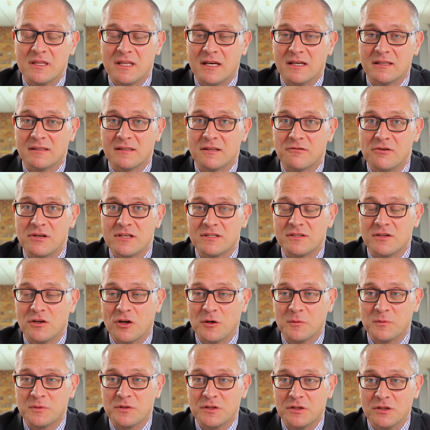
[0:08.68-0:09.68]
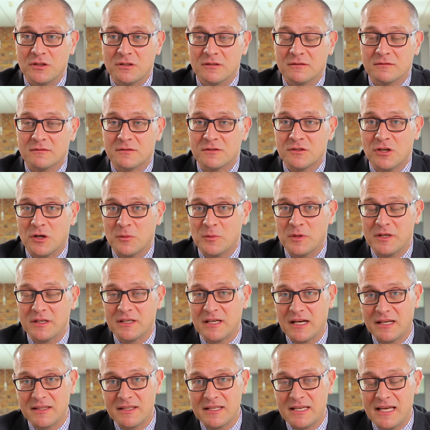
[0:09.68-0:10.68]
that, there is an optional topic
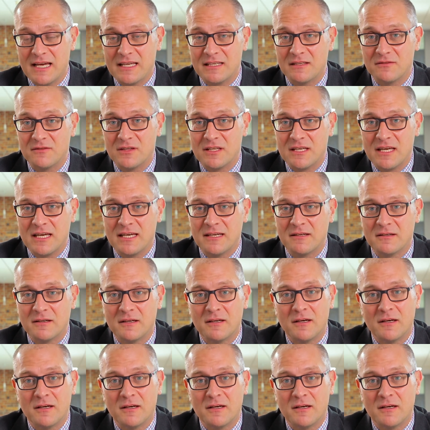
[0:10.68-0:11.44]
at the end of the year.